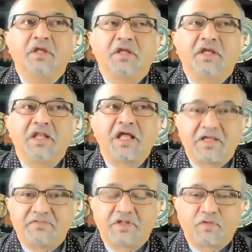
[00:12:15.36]
and
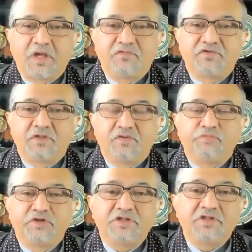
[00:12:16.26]
asked the question, do
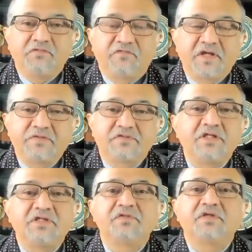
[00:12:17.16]
Britain and France
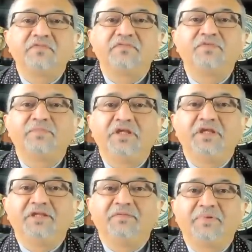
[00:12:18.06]
still deserve to
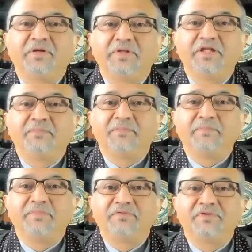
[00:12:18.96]
be permanent
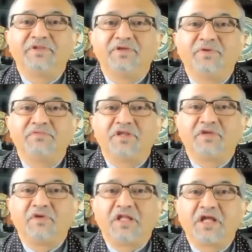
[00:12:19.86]
members in the UN
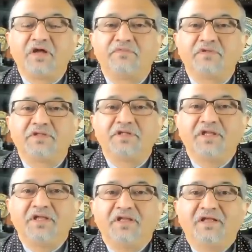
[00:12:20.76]
Security Council
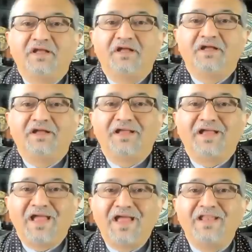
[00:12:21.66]

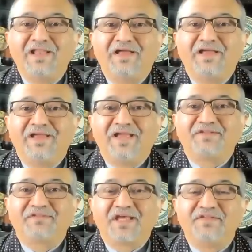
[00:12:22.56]
and
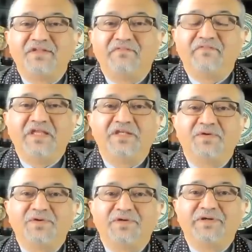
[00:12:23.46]
exercising
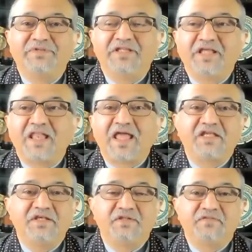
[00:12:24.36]
veto? I mean, they are
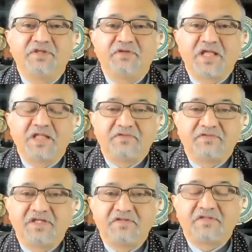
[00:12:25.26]
lackeys of the United
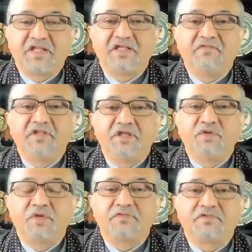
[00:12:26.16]
States. It's like giving the
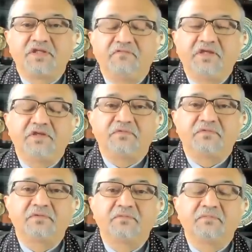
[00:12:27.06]
US 3 vetoes.